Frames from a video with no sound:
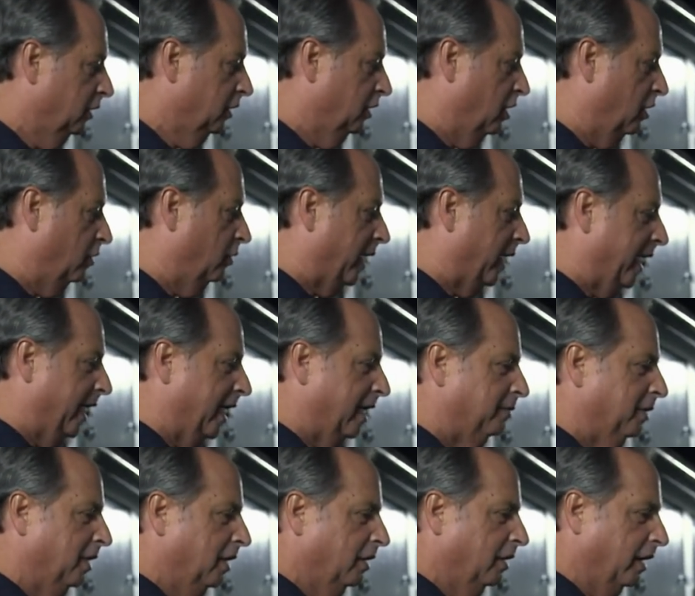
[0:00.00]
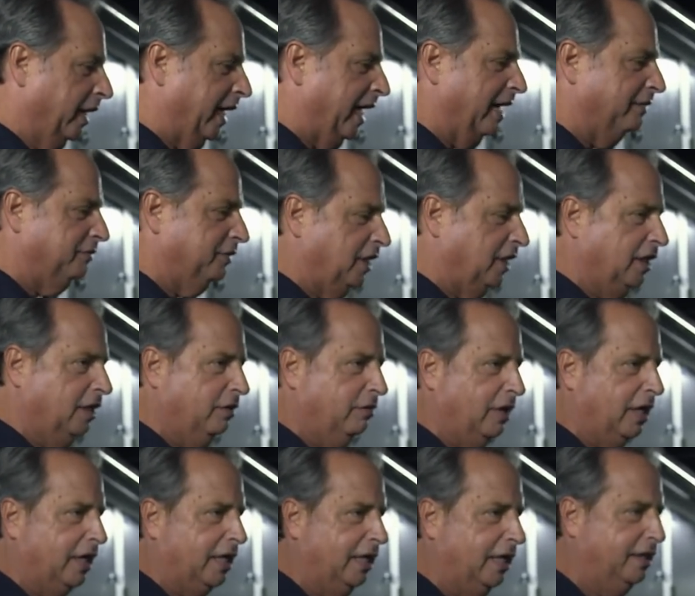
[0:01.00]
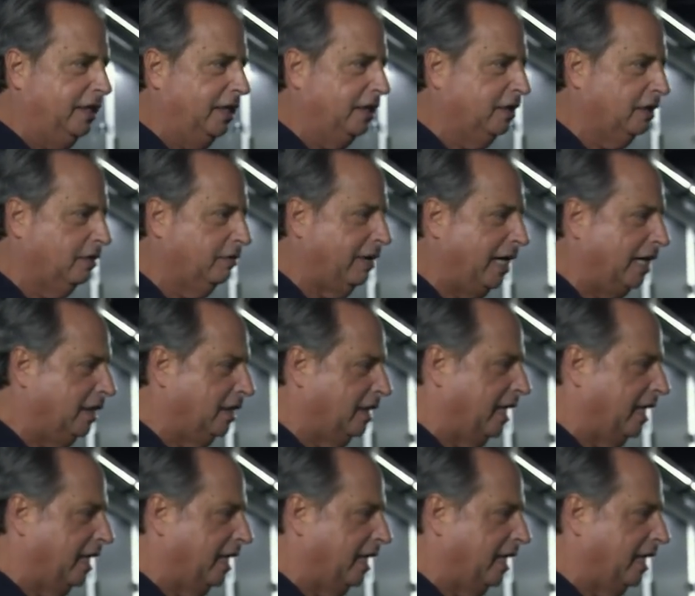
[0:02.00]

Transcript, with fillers: You know who I am? Oh, yeah, I've seen your work. I think you're great,